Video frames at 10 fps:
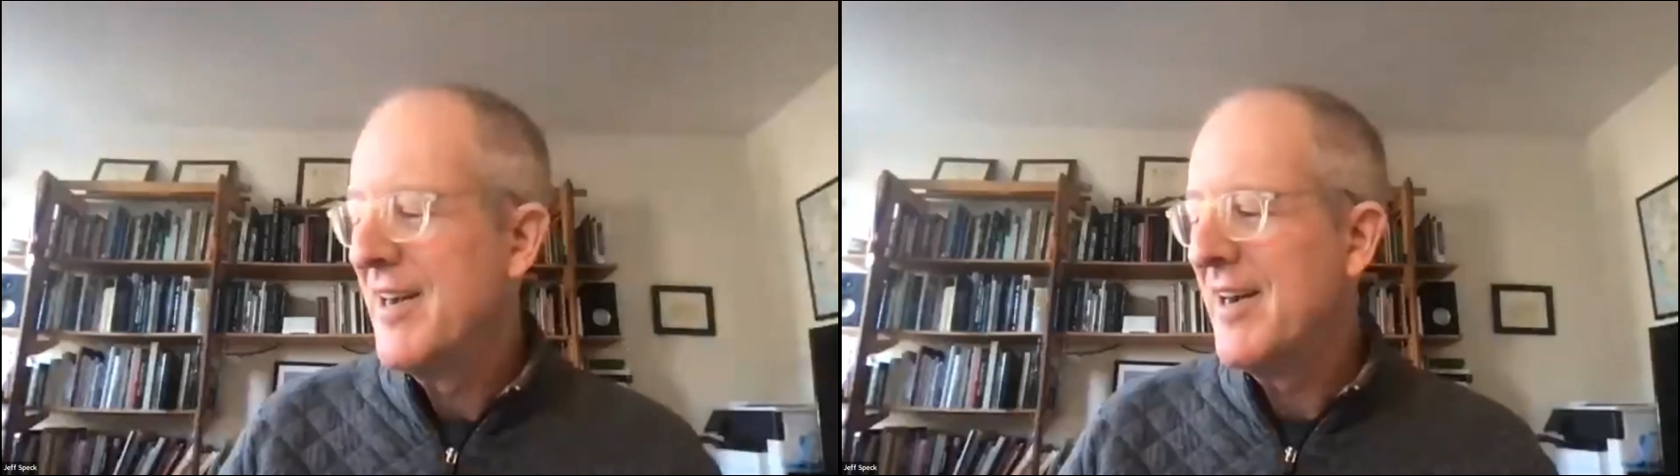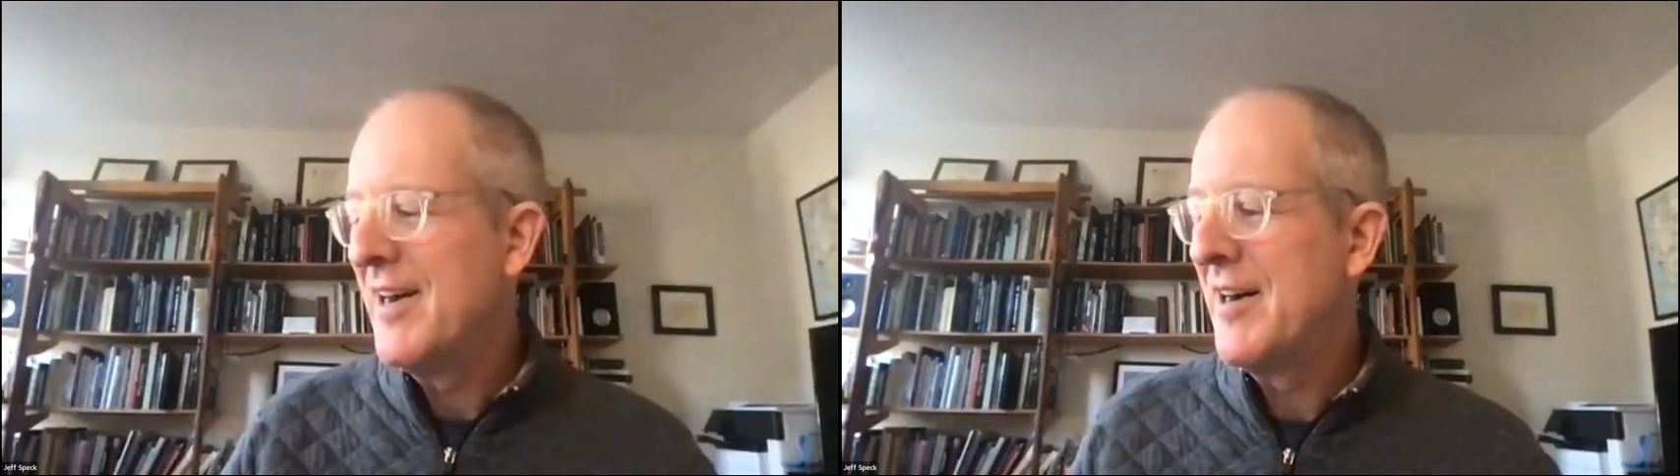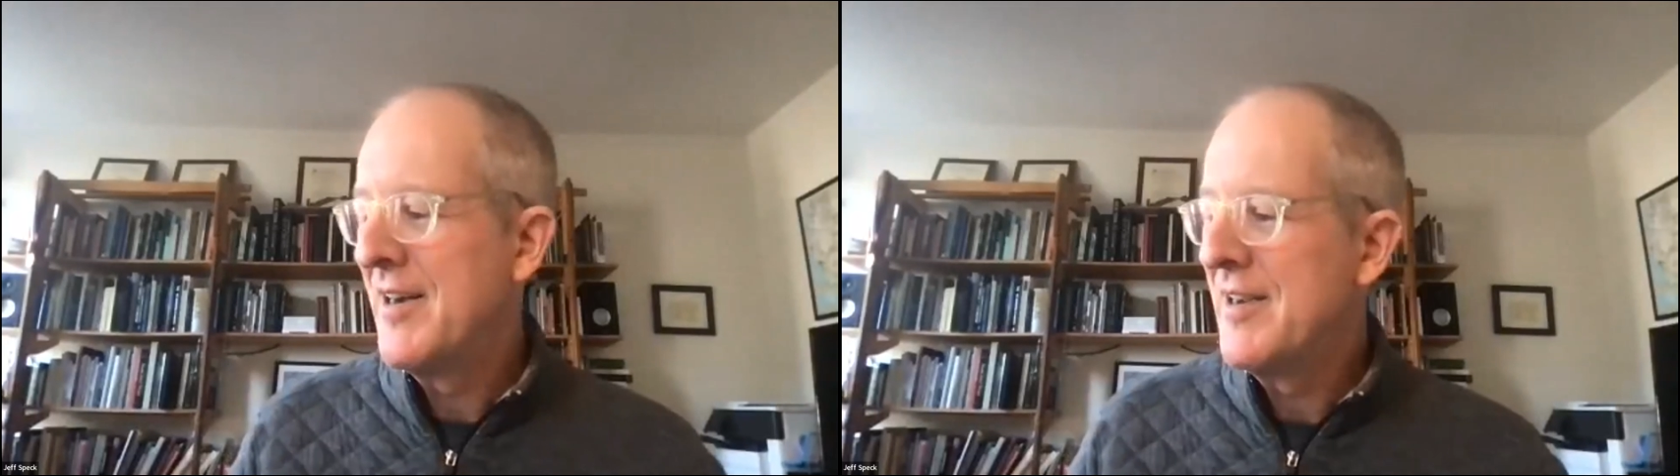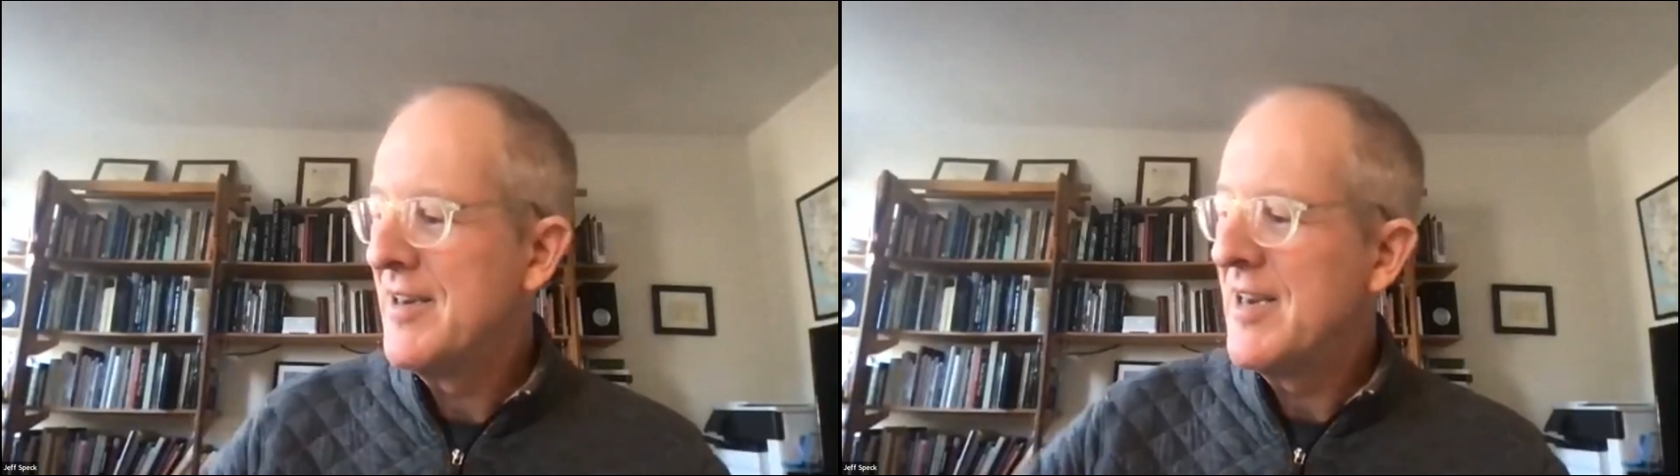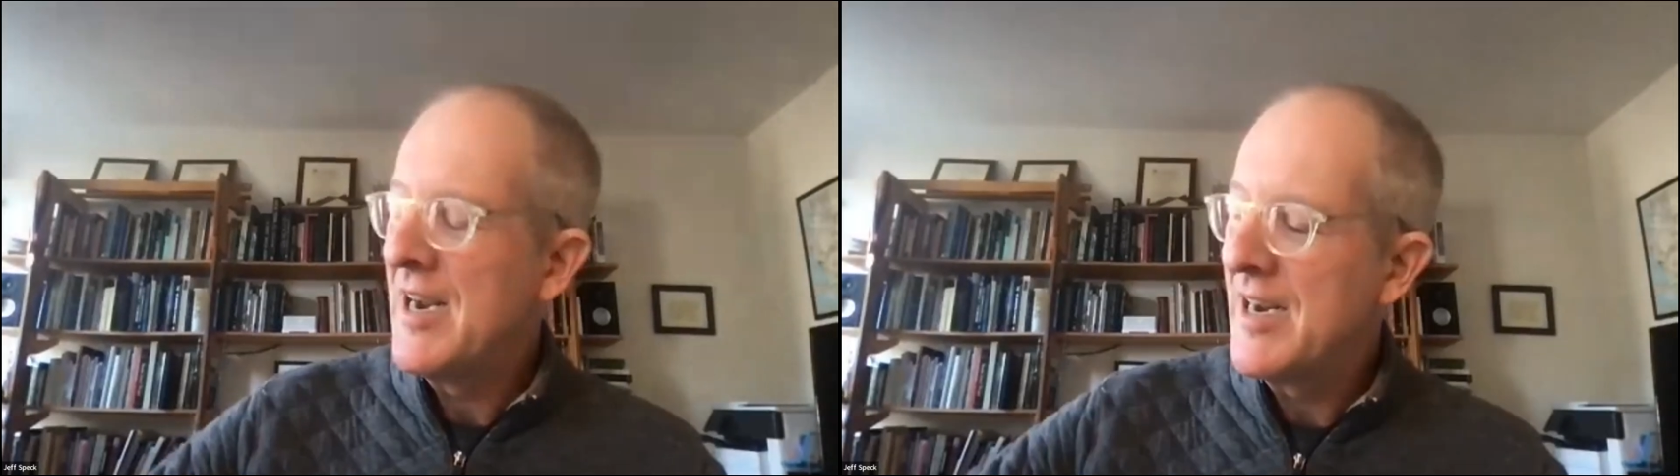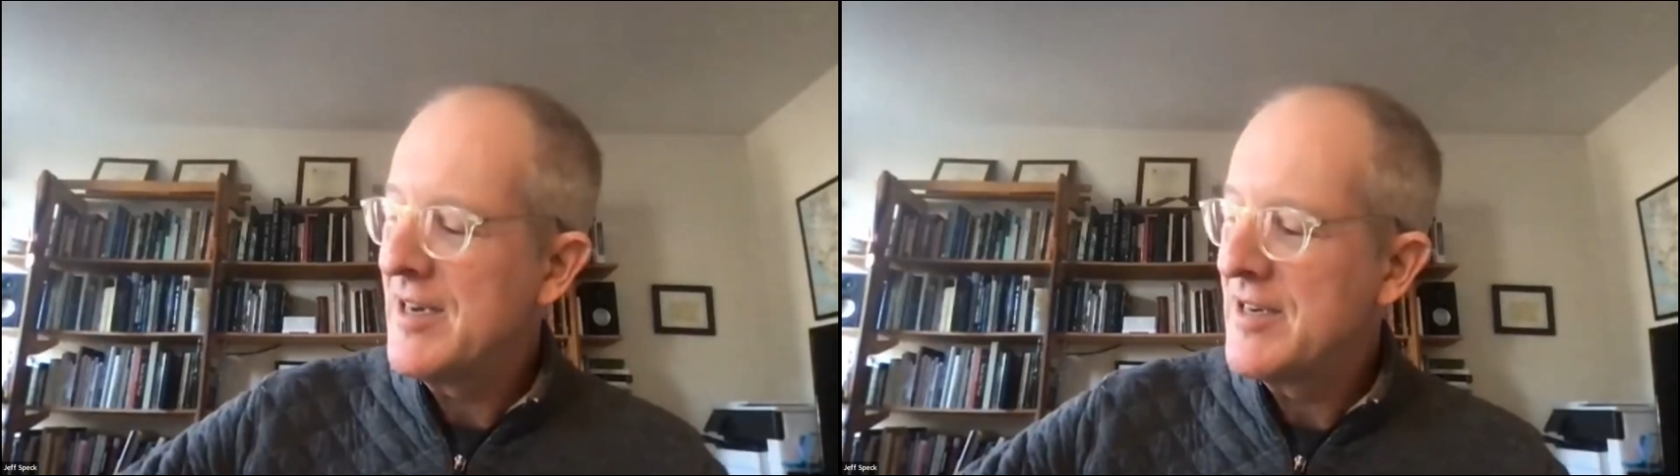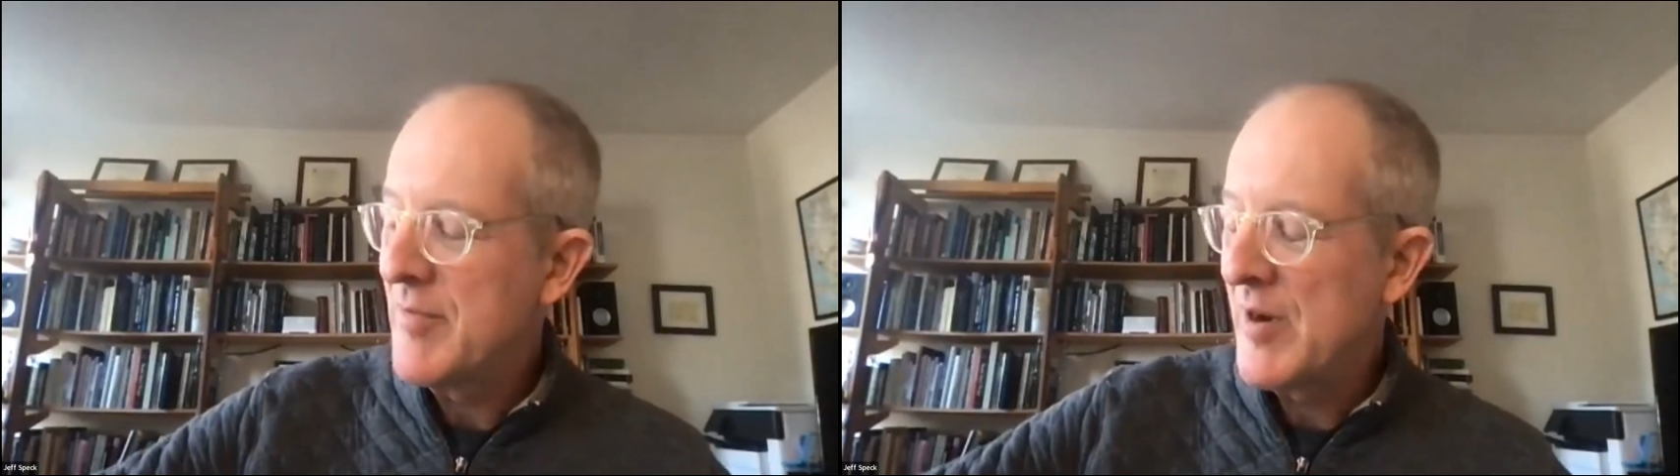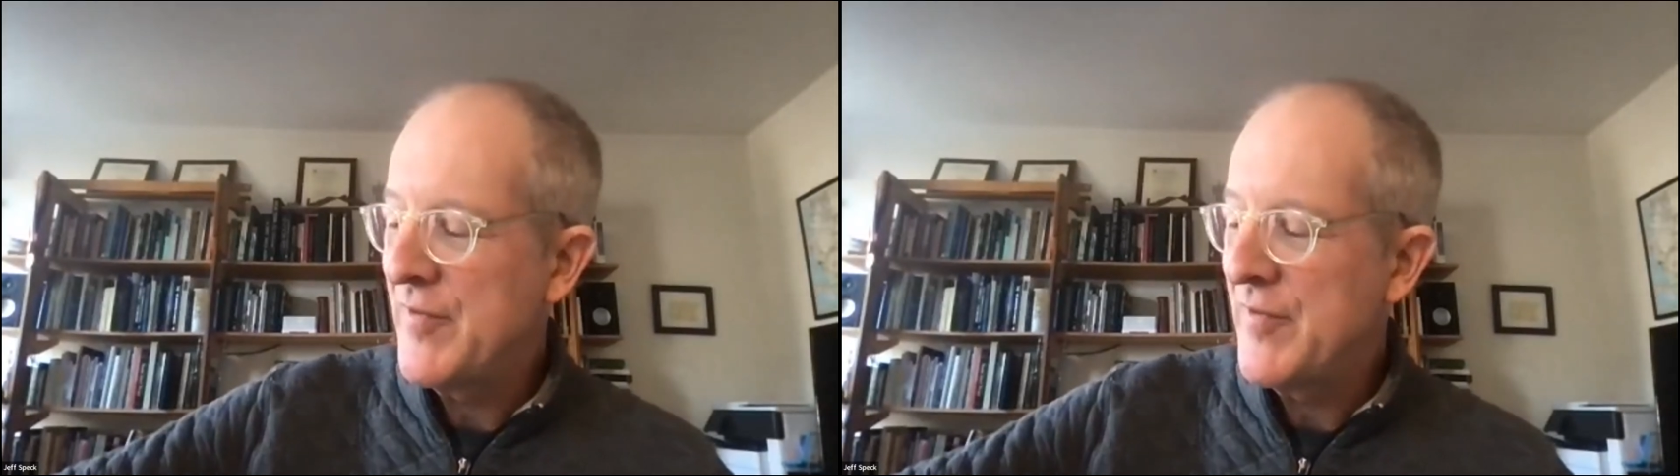and to my